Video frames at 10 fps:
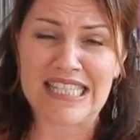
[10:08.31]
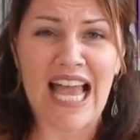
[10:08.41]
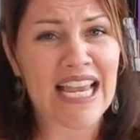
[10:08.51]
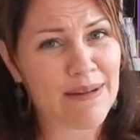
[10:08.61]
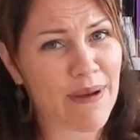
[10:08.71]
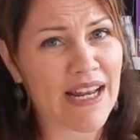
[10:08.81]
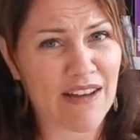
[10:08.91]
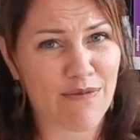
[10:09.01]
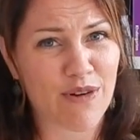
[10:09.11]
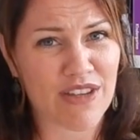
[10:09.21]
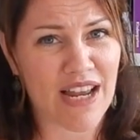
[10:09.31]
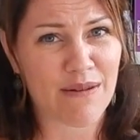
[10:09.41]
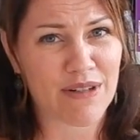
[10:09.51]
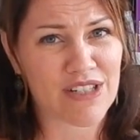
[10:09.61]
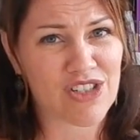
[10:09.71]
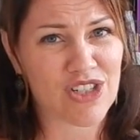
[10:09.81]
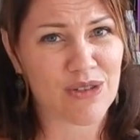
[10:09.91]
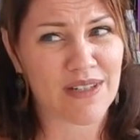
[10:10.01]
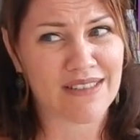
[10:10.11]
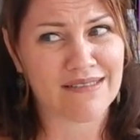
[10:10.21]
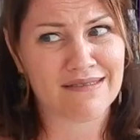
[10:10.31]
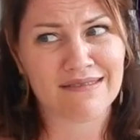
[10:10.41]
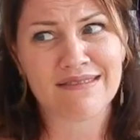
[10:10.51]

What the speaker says: I can bite off more than I want to chew, and